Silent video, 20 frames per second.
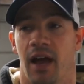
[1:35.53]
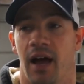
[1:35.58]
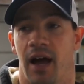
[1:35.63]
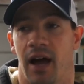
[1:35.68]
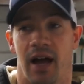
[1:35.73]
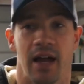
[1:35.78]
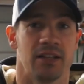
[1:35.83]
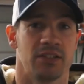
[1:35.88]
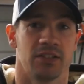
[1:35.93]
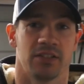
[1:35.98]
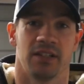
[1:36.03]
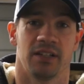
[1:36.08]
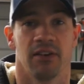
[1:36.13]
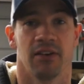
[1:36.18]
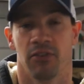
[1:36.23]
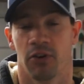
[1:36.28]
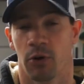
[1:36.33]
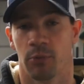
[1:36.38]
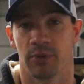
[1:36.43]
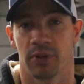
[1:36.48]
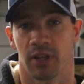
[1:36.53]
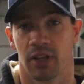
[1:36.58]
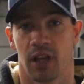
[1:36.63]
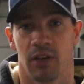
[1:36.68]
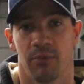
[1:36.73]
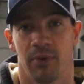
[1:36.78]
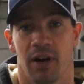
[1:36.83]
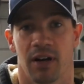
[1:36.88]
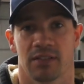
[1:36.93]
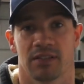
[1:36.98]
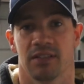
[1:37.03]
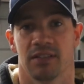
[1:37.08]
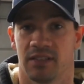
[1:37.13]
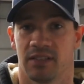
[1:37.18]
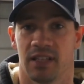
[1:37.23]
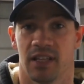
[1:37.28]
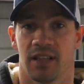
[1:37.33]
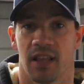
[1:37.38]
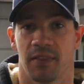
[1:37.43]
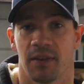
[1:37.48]
I just had never opened the glove box to
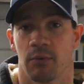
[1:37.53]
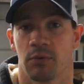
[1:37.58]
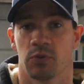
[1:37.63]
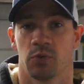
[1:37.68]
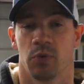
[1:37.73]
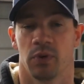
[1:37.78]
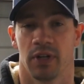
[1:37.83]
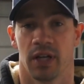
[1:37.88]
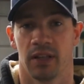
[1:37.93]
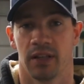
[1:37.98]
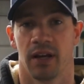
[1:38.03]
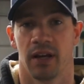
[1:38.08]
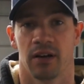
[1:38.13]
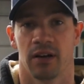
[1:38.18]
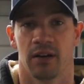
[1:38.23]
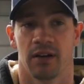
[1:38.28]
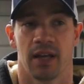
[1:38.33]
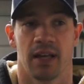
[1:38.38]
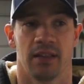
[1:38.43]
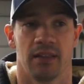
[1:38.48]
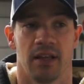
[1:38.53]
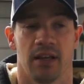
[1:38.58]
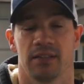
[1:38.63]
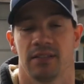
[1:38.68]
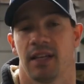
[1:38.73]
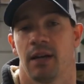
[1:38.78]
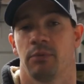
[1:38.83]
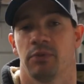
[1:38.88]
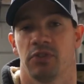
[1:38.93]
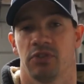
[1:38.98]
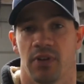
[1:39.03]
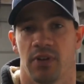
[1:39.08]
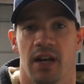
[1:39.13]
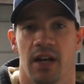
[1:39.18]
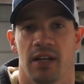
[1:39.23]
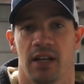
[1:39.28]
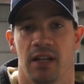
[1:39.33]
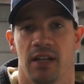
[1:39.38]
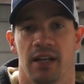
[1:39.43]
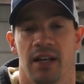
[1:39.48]
see that there was one in there, and thus I was
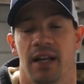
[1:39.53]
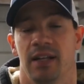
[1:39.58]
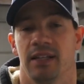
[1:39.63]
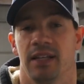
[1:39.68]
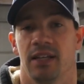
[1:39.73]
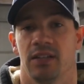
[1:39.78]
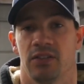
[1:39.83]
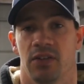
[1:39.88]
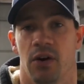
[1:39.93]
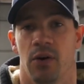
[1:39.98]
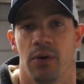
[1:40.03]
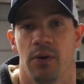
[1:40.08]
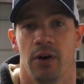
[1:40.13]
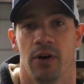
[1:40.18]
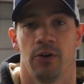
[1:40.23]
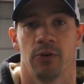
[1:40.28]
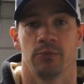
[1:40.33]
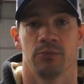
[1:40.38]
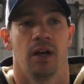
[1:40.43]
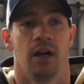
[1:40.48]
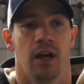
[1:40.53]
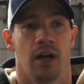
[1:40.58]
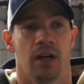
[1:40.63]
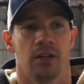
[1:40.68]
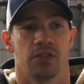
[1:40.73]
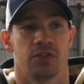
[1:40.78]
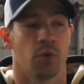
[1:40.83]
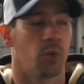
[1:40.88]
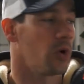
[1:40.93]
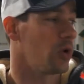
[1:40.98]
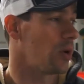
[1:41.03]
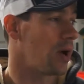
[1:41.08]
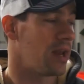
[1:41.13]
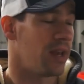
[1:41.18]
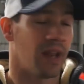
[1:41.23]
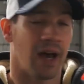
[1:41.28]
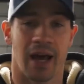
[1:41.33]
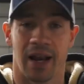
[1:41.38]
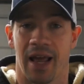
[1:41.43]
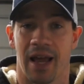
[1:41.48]
stranded and had to get towed home. So what do I
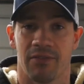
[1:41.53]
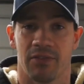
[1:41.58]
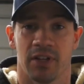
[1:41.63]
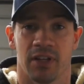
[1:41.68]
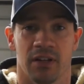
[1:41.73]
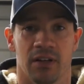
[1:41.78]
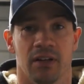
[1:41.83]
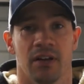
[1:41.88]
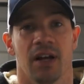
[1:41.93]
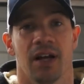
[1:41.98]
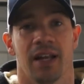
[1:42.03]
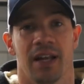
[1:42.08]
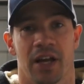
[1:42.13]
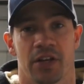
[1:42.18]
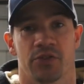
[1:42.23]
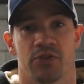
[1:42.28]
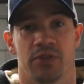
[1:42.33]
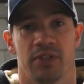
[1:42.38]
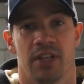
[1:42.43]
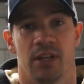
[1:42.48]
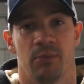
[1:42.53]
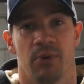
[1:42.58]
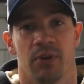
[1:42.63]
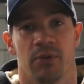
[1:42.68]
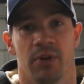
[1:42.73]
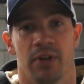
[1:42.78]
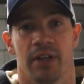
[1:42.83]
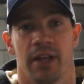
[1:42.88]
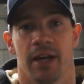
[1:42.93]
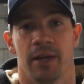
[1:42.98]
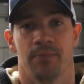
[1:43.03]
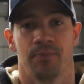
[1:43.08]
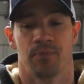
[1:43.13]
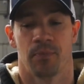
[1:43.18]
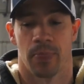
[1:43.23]
not have in here? An extra DME relay.